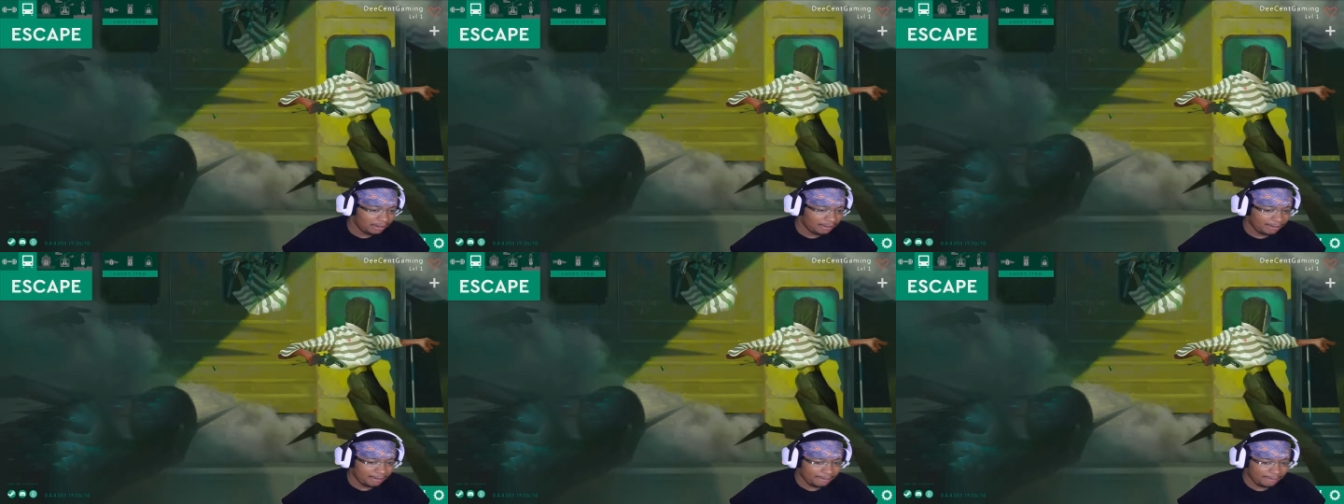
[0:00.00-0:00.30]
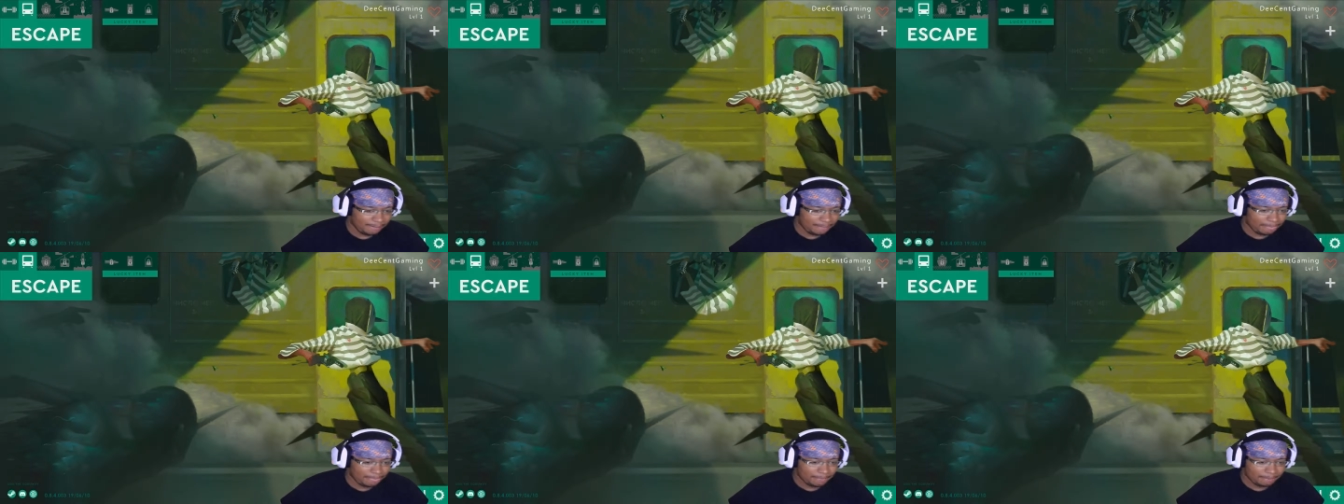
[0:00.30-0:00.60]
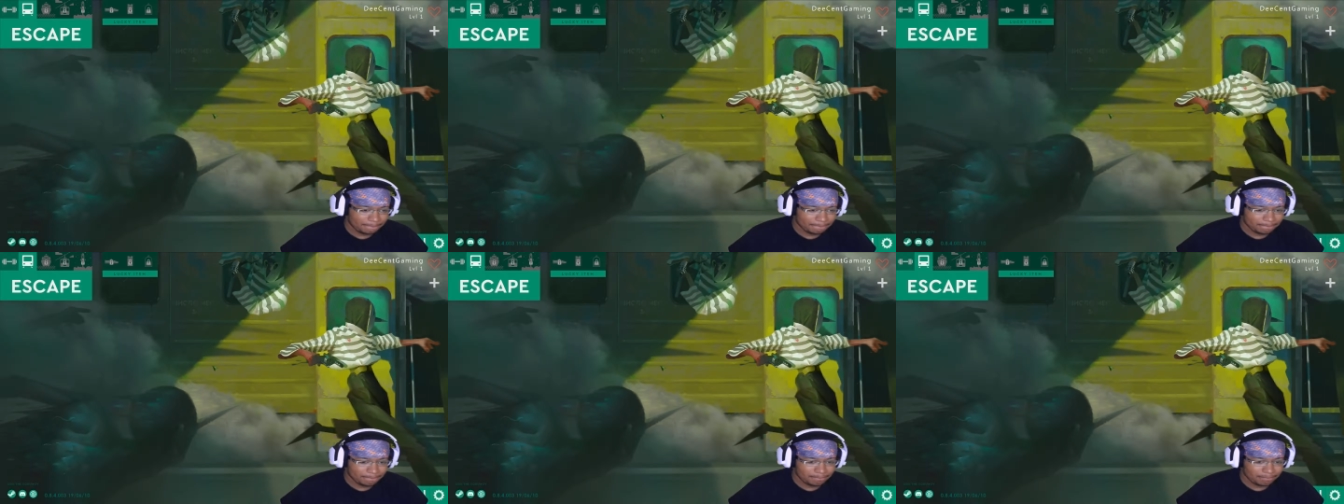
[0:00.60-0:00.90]
Um,
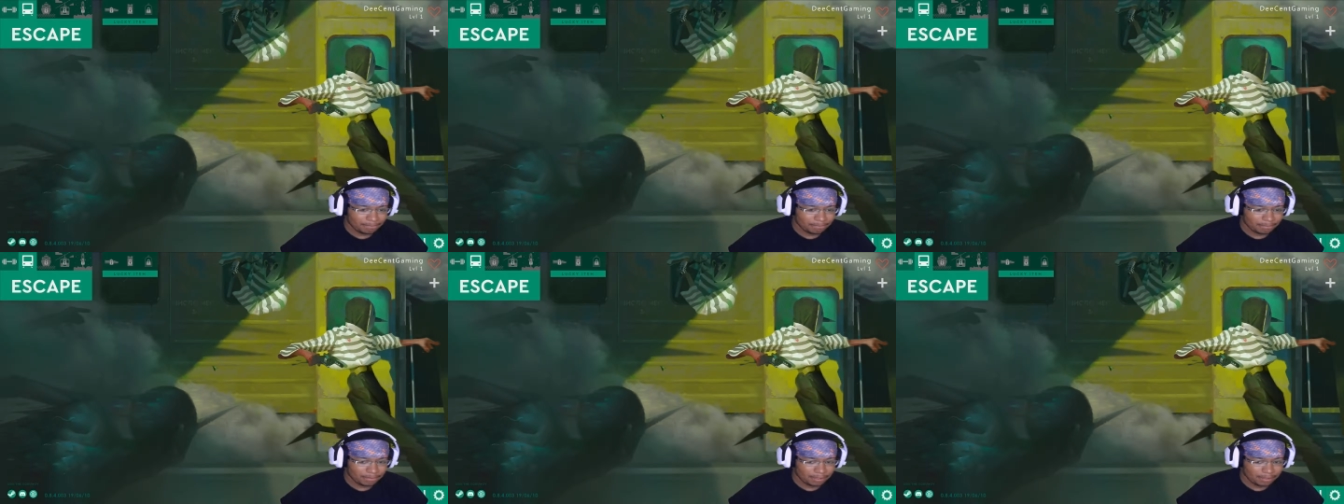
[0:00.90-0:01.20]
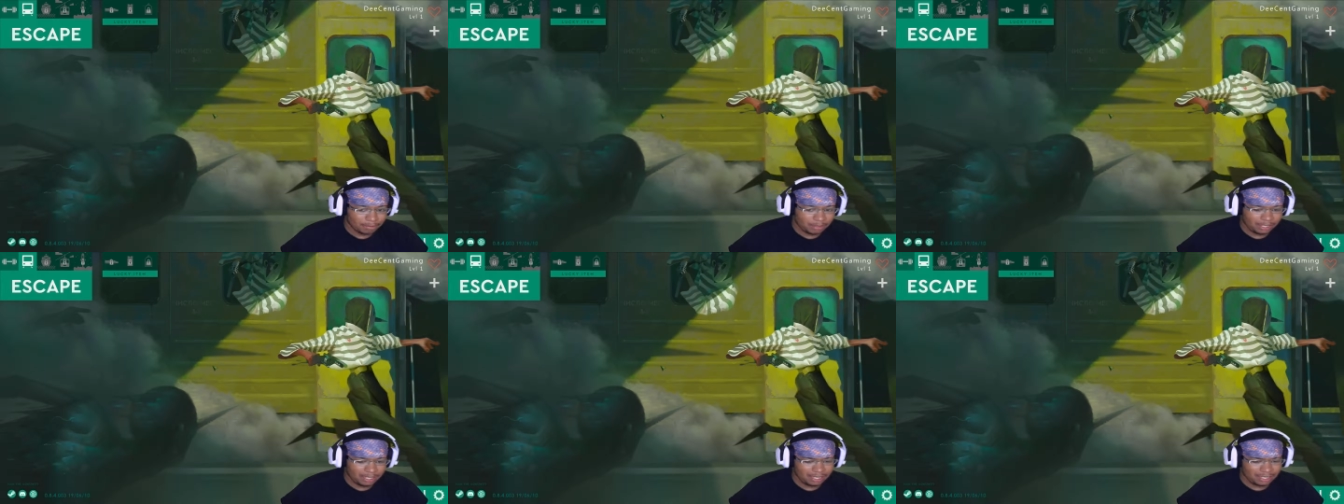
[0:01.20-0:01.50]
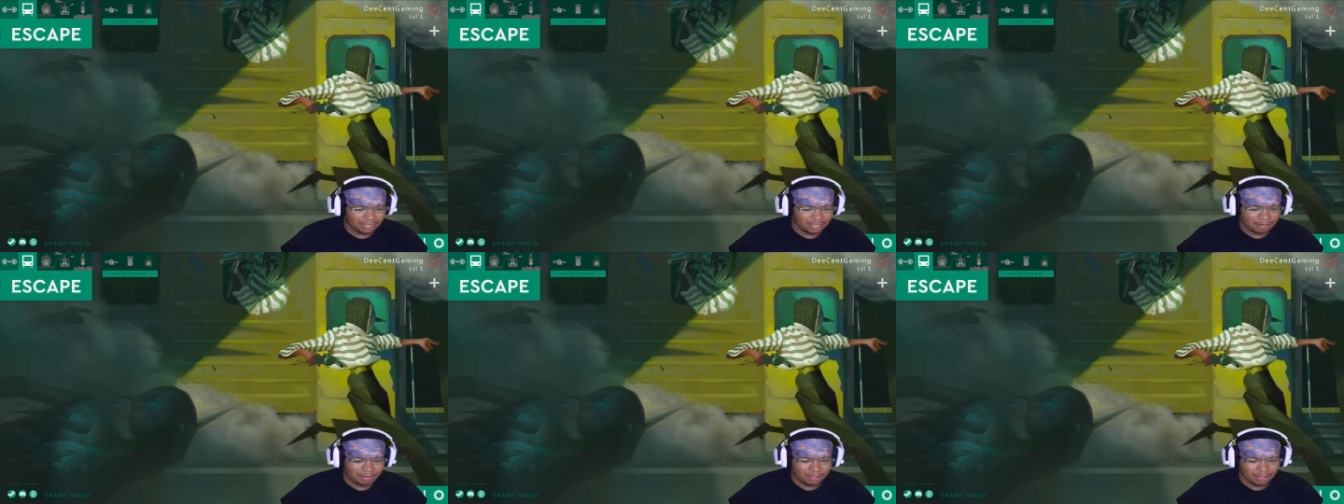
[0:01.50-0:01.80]
but
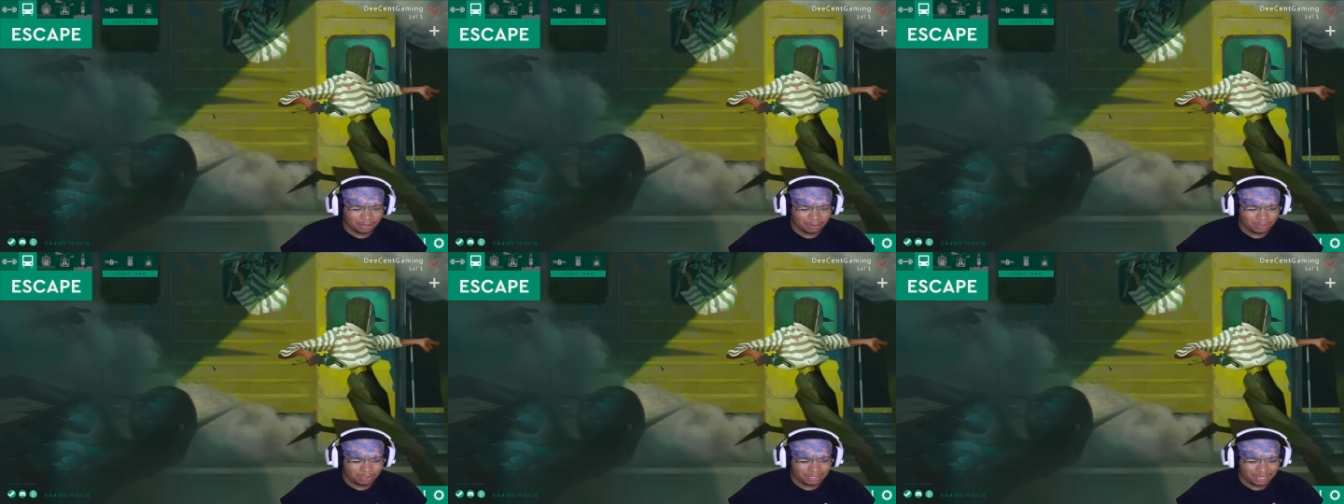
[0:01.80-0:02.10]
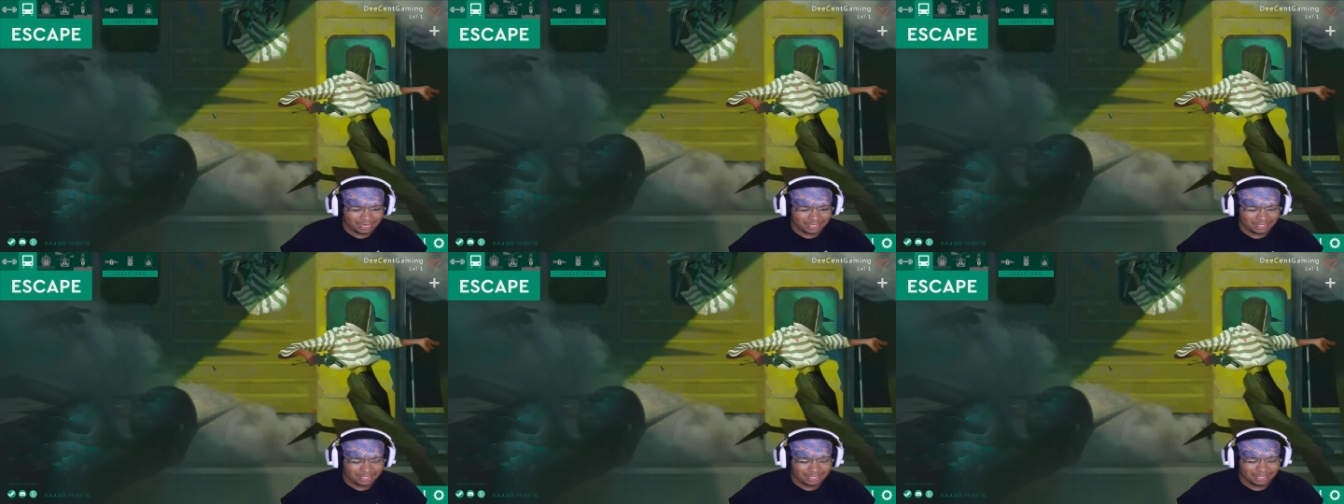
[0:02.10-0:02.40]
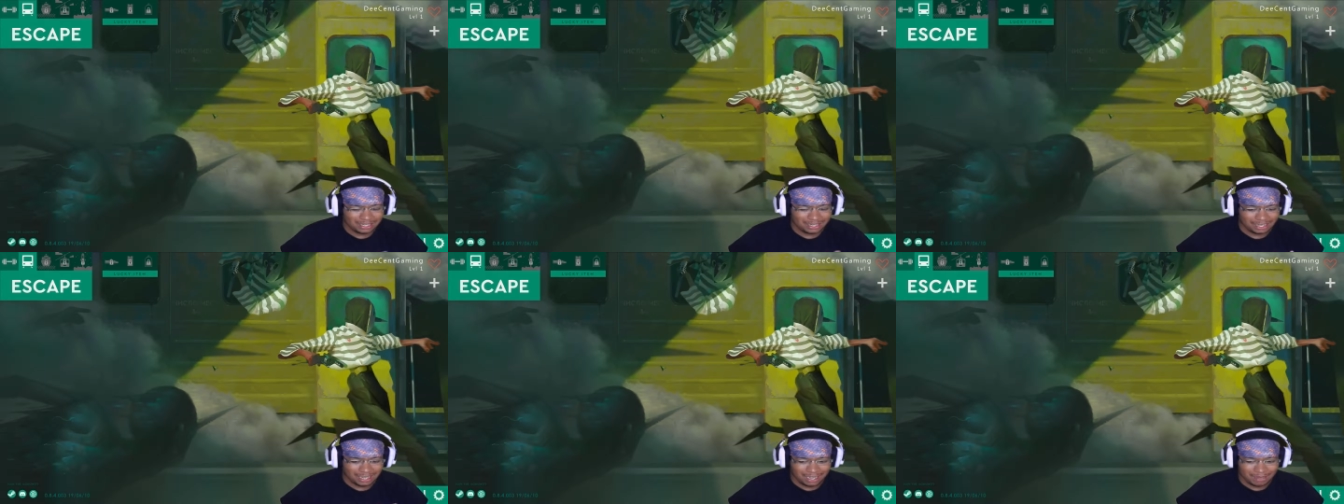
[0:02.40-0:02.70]
yeah, let me know what you guys
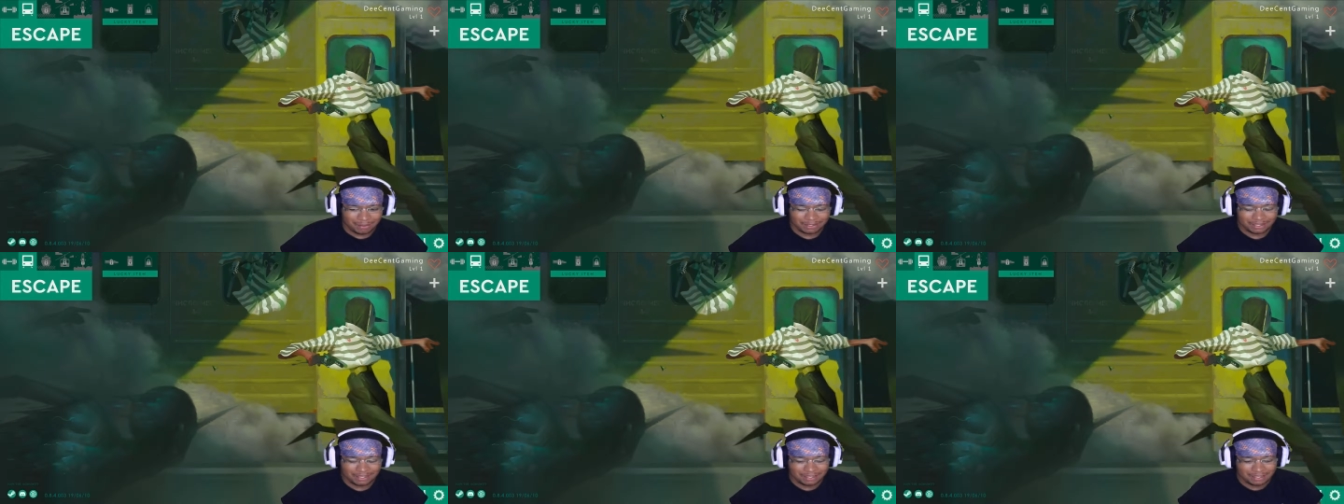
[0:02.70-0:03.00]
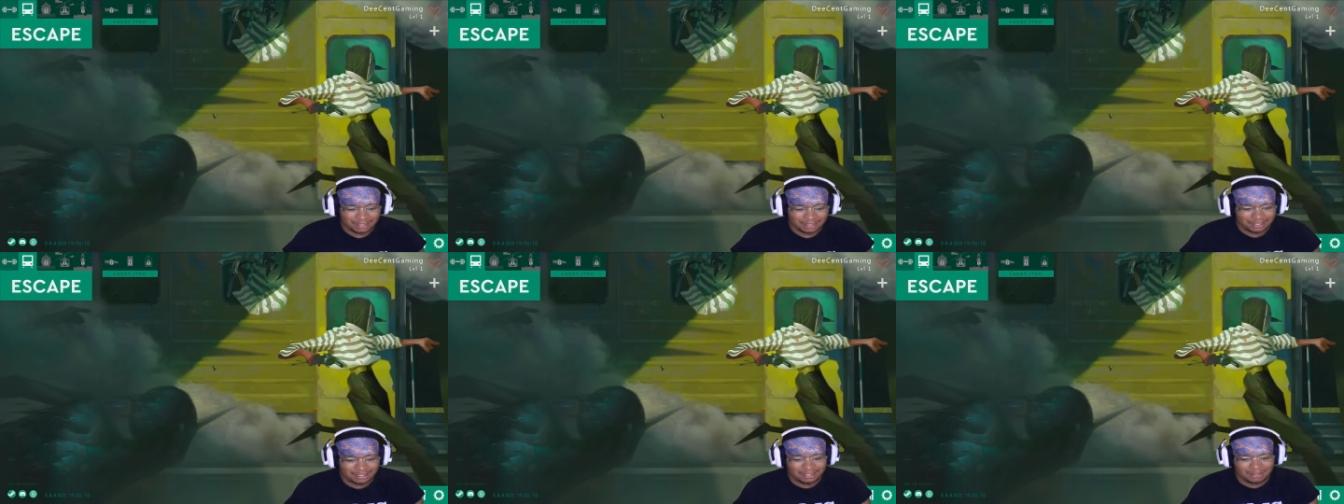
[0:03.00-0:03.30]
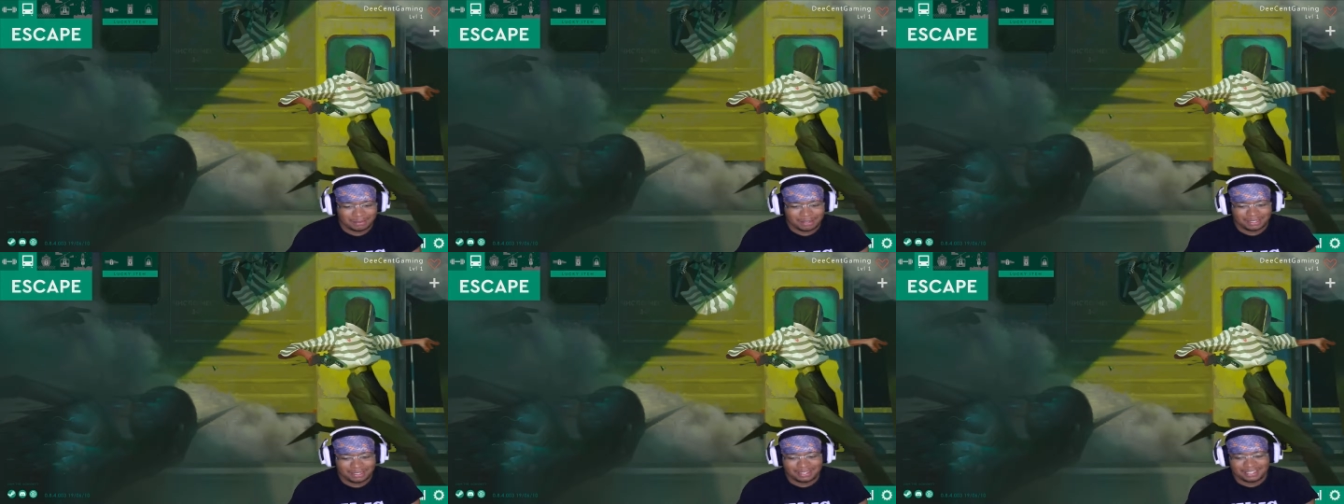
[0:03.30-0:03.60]
think in the comments
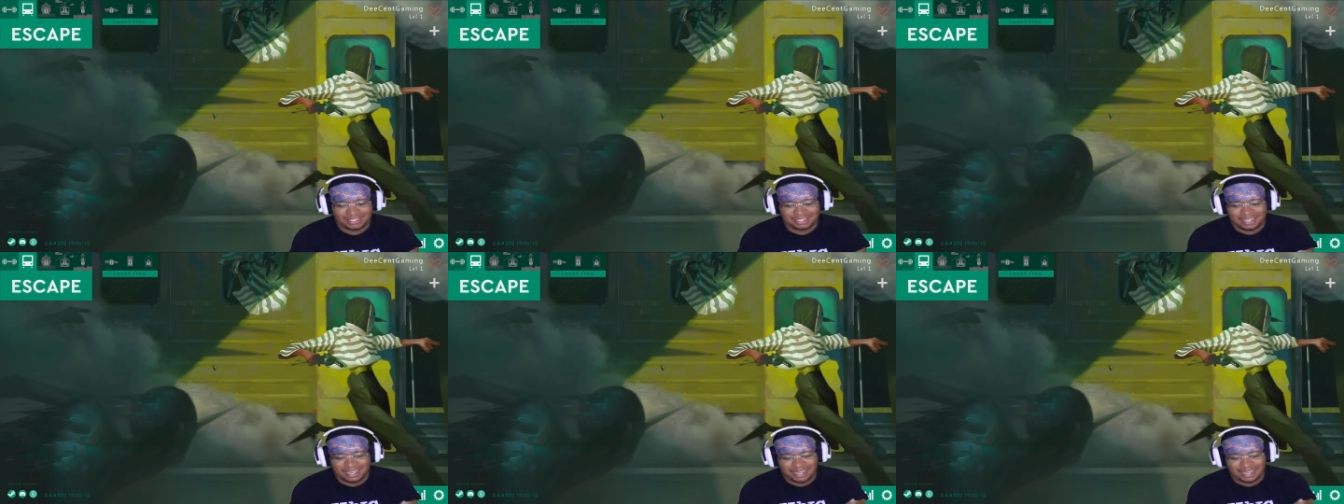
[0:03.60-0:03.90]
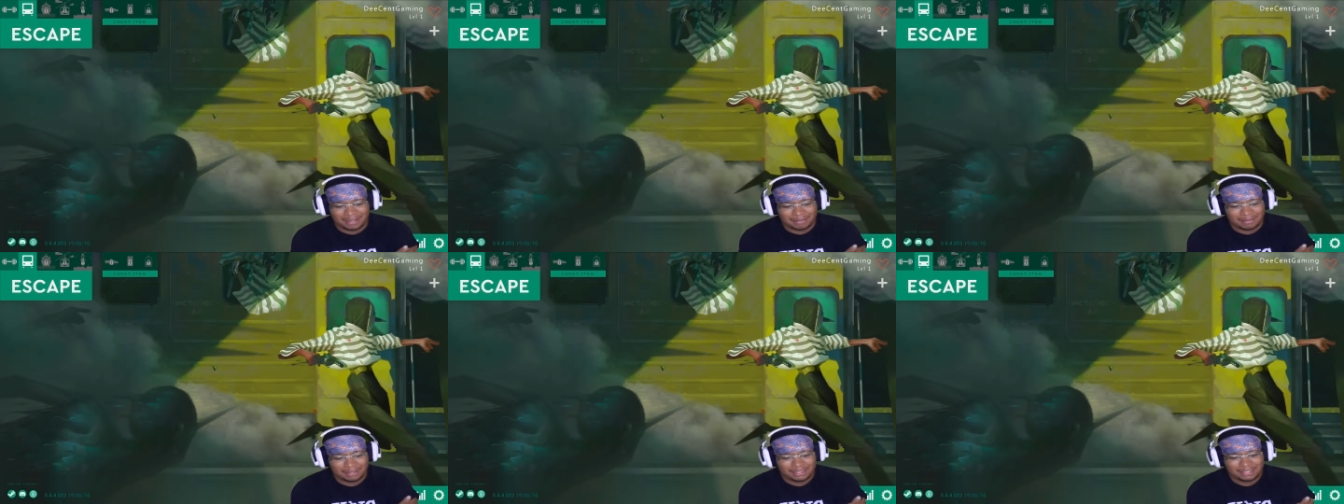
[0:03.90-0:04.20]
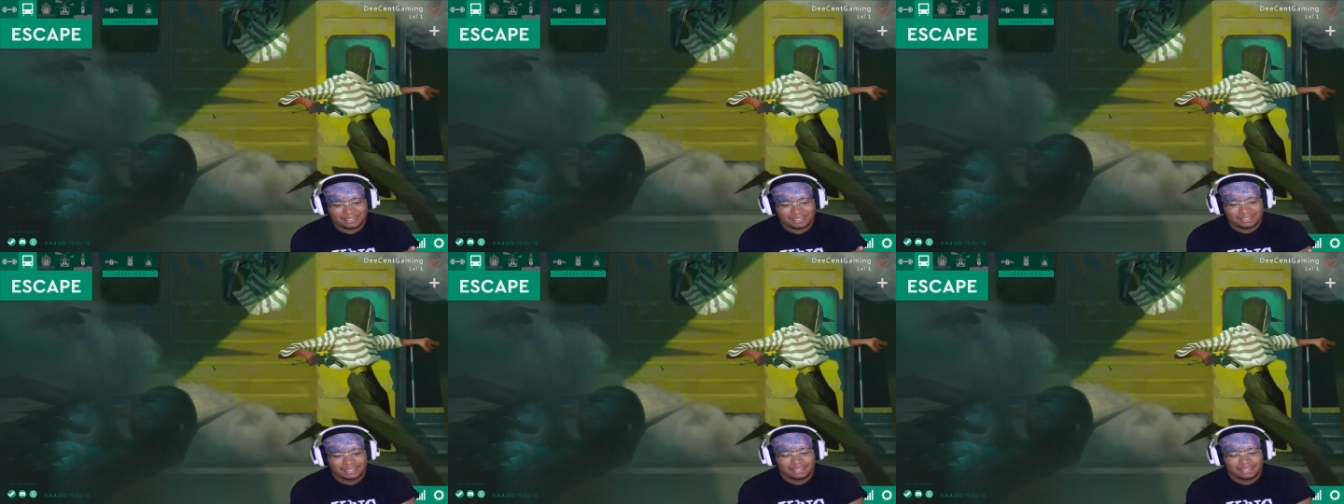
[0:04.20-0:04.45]
uh, about this game.